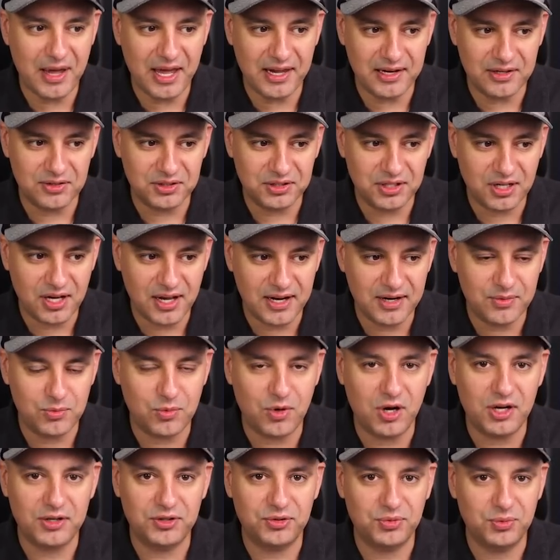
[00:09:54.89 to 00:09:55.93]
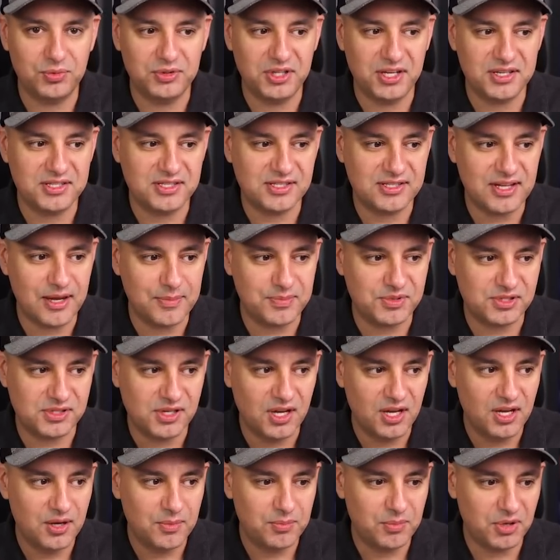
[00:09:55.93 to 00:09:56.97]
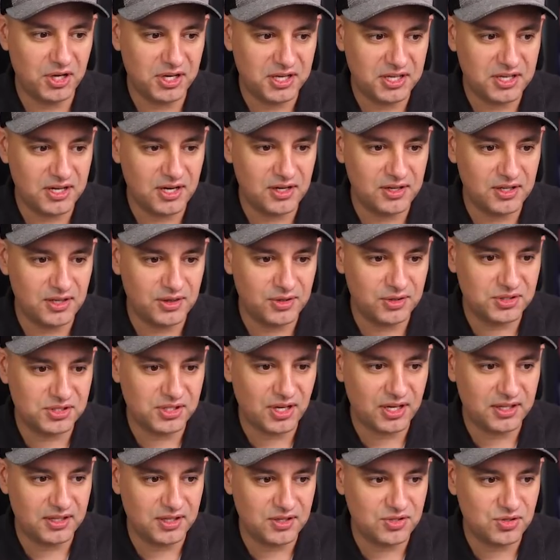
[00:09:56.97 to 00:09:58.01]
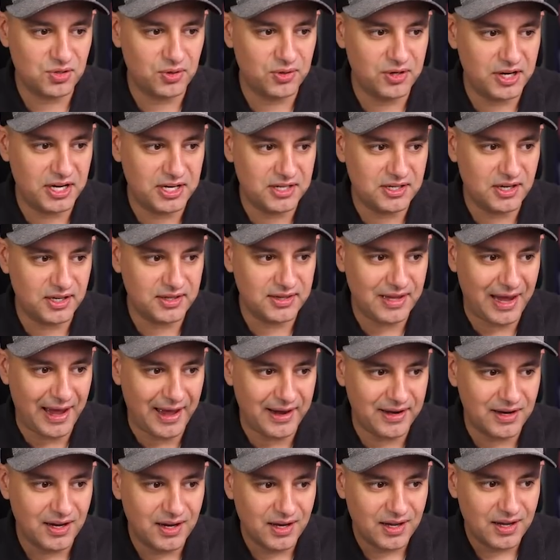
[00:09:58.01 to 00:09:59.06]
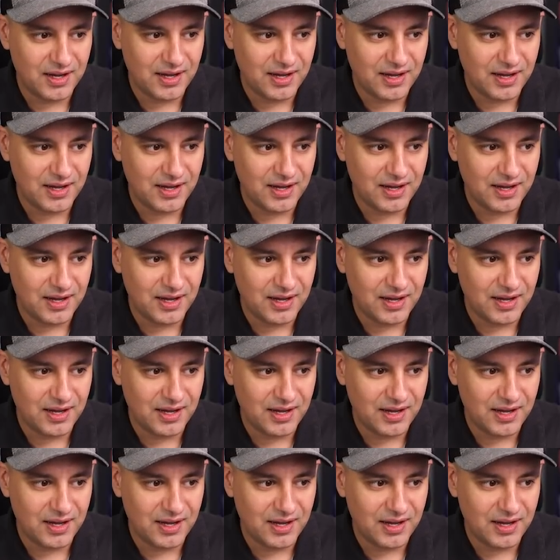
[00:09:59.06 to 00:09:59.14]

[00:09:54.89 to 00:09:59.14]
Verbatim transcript: and it will kind of walk through the steps But here it looks like it's already done that,